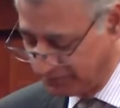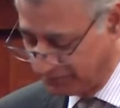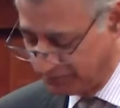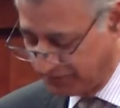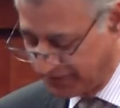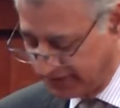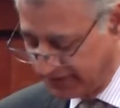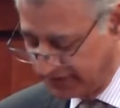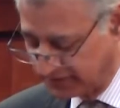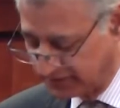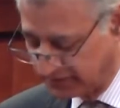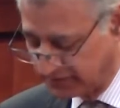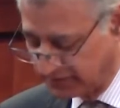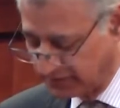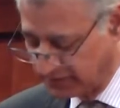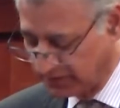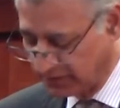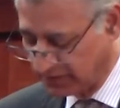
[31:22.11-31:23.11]
billion
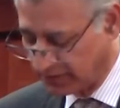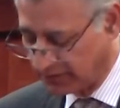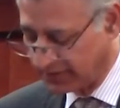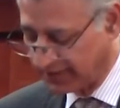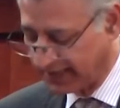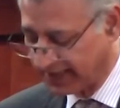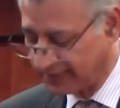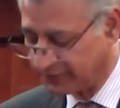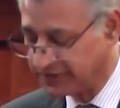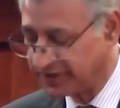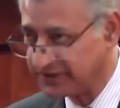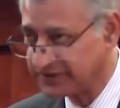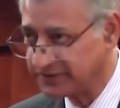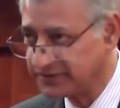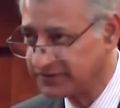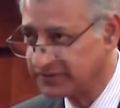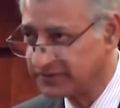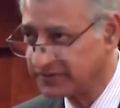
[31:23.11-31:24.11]
on
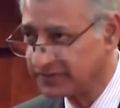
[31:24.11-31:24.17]
average